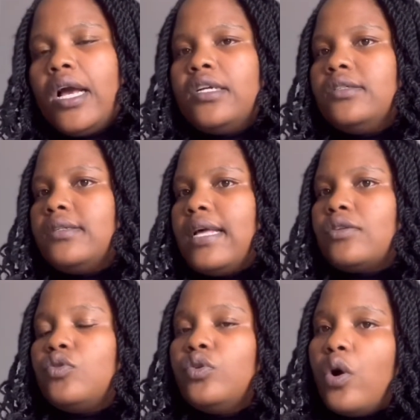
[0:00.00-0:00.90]
And she's
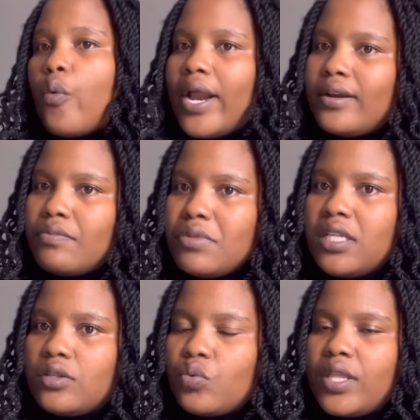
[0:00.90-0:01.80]
like, do you know what it
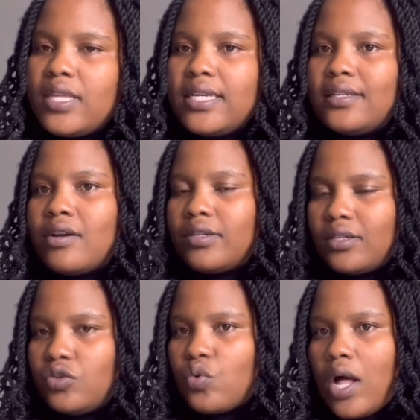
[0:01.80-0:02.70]
means when there is a
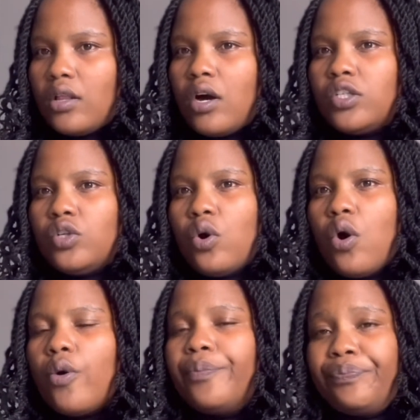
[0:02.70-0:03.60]
residual
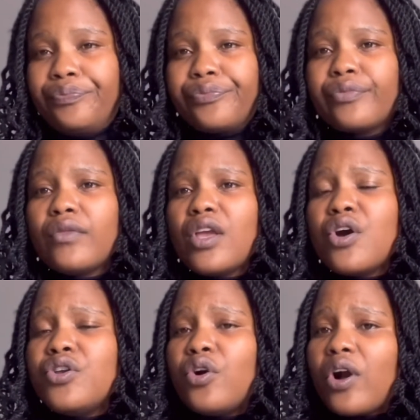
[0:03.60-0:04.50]

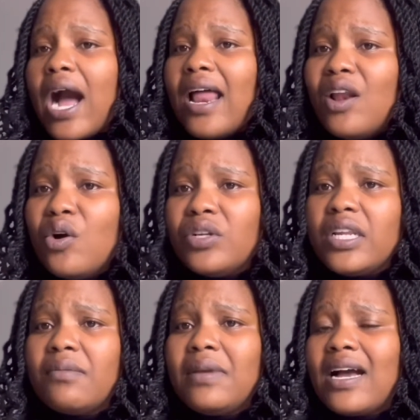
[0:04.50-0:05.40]
on your car
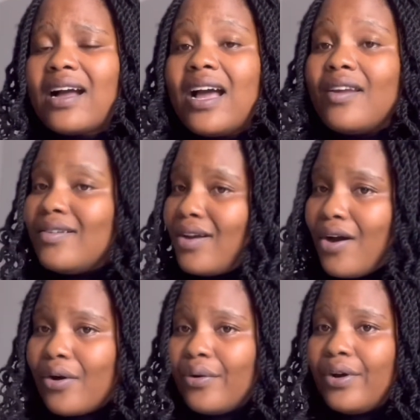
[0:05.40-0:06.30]
loan? I'm like, I don't
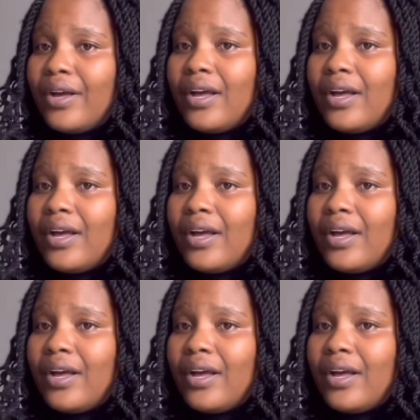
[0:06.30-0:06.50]
know.